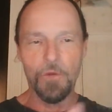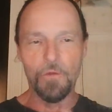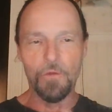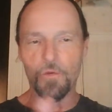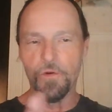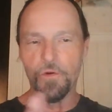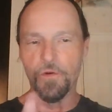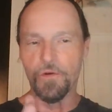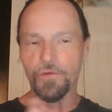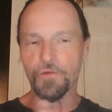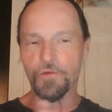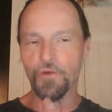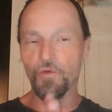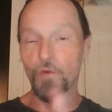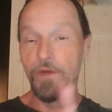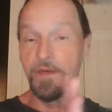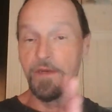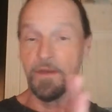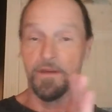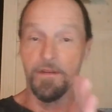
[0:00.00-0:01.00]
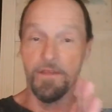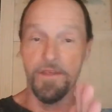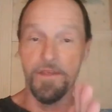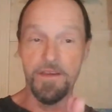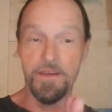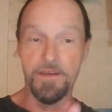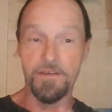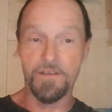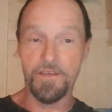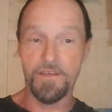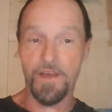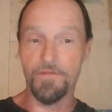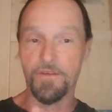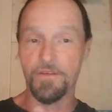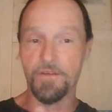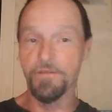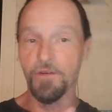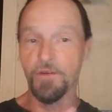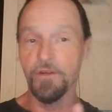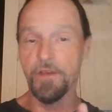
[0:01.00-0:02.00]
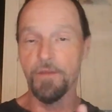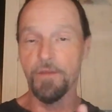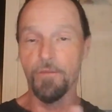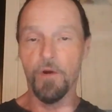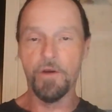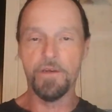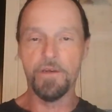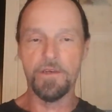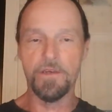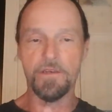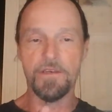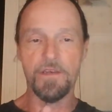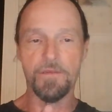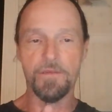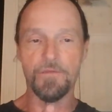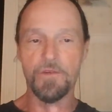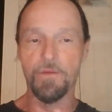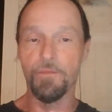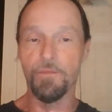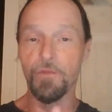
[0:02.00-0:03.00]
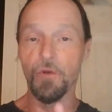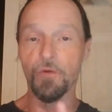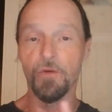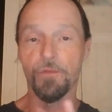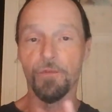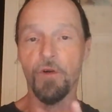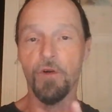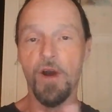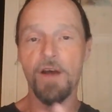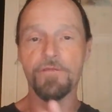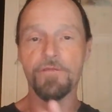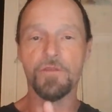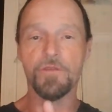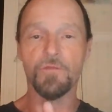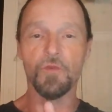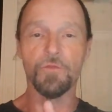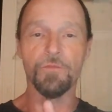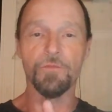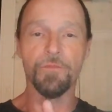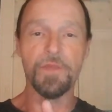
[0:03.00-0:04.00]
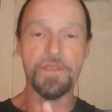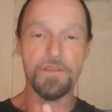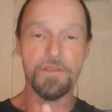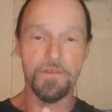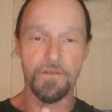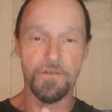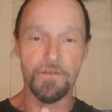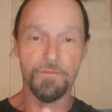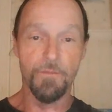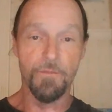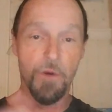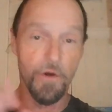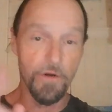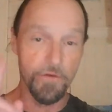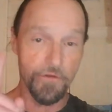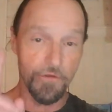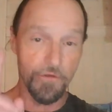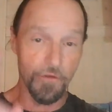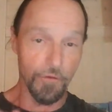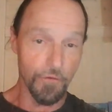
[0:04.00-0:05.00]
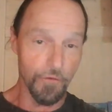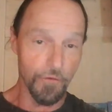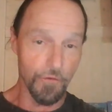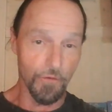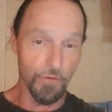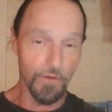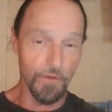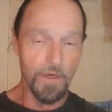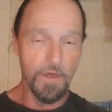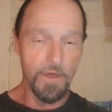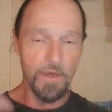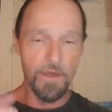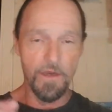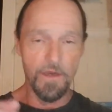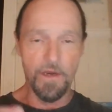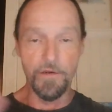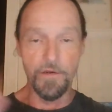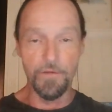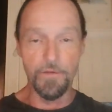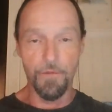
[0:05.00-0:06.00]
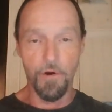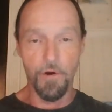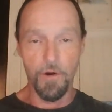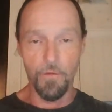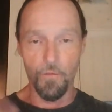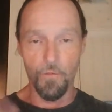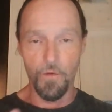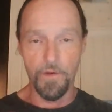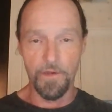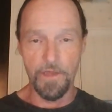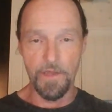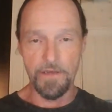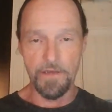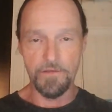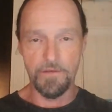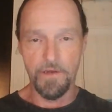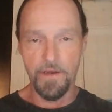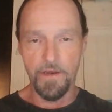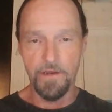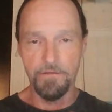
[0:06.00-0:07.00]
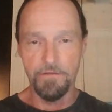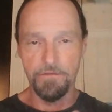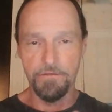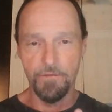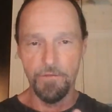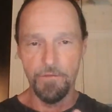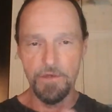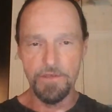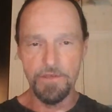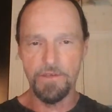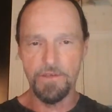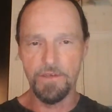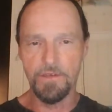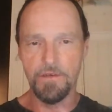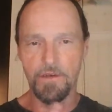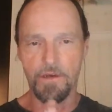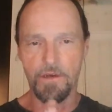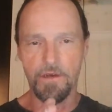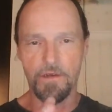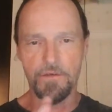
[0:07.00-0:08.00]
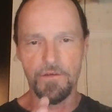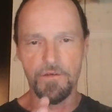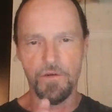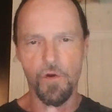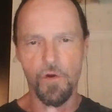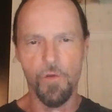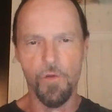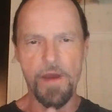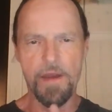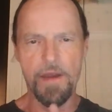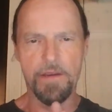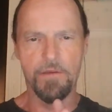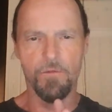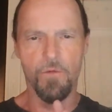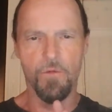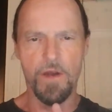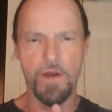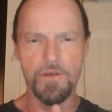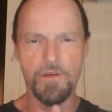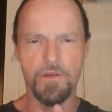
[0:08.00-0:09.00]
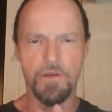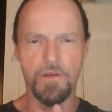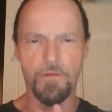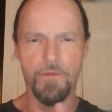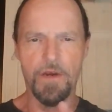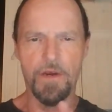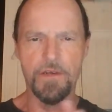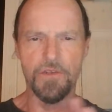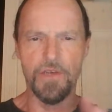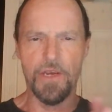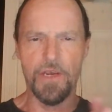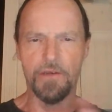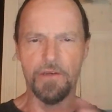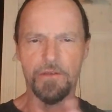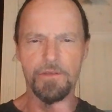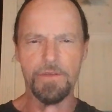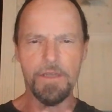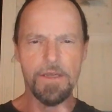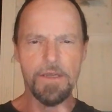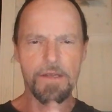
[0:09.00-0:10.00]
We're doing the 7 affiliate marketing tips to build a profitable business, part 2. I did part 1 last night. If you missed it, you can go back and watch it at my channel.